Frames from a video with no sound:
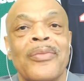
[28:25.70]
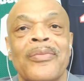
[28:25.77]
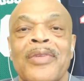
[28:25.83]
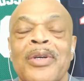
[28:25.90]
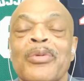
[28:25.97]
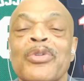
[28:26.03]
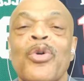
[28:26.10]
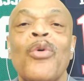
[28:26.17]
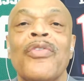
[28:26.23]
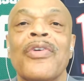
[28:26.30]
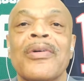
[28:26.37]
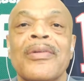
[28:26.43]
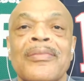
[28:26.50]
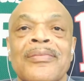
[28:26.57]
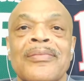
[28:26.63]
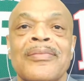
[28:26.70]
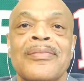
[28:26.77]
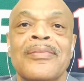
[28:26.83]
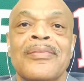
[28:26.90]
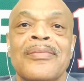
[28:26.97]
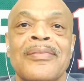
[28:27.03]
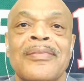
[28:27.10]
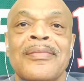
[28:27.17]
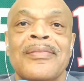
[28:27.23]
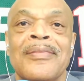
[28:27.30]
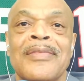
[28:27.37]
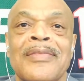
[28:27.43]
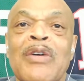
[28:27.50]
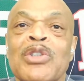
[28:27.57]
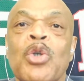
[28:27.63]
it was over.
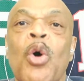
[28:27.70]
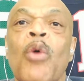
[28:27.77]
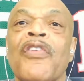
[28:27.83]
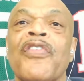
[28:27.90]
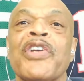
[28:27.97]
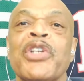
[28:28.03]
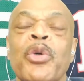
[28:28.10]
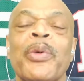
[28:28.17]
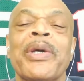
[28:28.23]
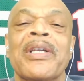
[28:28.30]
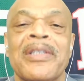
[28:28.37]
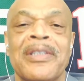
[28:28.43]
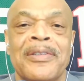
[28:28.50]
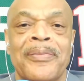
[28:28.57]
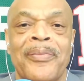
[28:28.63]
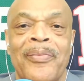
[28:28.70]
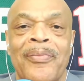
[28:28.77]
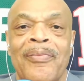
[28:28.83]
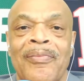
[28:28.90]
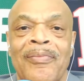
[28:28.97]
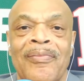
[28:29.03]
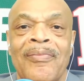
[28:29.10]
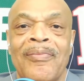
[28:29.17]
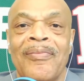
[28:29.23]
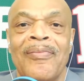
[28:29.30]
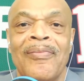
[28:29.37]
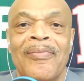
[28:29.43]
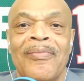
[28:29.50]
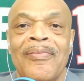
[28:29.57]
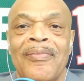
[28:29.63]
It was over for New England.
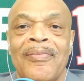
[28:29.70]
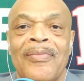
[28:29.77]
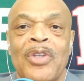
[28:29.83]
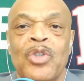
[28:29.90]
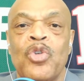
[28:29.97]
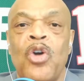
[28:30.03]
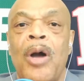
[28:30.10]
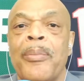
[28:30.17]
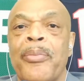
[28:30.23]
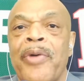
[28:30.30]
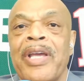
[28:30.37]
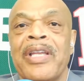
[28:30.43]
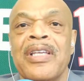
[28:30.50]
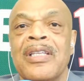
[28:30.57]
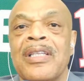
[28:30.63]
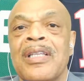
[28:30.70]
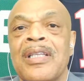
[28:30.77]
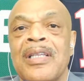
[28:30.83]
Tom Brady